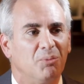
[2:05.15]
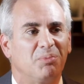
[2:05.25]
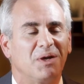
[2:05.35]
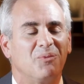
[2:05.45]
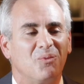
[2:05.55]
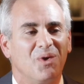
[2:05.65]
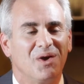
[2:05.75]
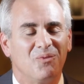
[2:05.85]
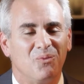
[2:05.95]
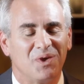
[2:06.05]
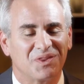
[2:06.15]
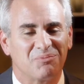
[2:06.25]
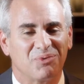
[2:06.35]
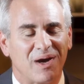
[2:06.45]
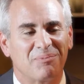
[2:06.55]
But with the
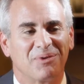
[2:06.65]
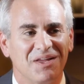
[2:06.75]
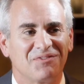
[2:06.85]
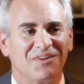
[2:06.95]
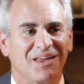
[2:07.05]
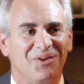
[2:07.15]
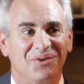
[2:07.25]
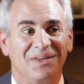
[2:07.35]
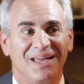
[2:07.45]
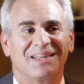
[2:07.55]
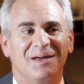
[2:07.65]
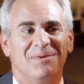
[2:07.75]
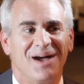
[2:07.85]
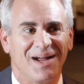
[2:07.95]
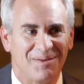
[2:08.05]
proper lifting, you can get
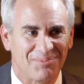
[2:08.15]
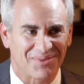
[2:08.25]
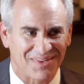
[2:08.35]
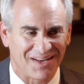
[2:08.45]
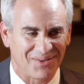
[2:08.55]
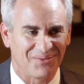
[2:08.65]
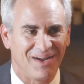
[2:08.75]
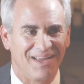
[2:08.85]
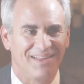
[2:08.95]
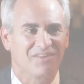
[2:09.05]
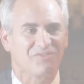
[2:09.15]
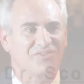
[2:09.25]
them 90% of the way, that's for